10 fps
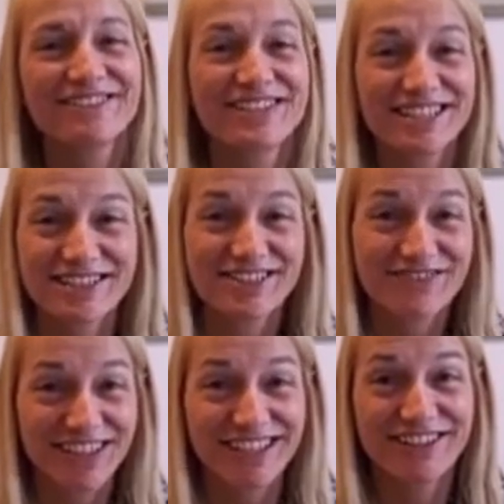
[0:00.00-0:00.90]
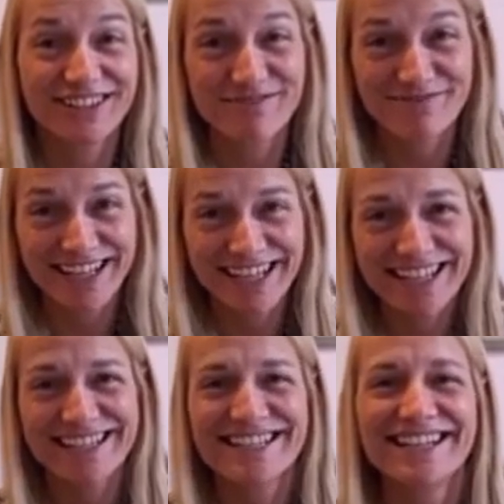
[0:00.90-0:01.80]
Which is funny to me
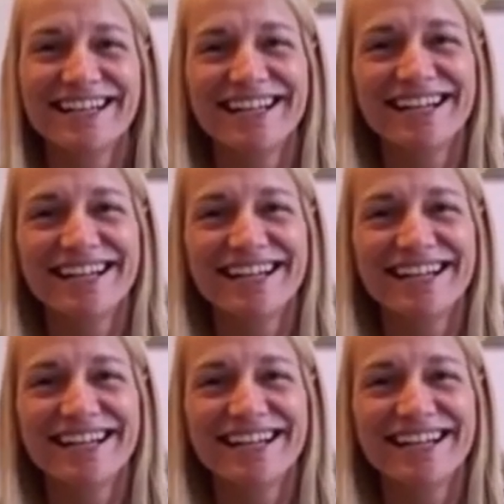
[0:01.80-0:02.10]
because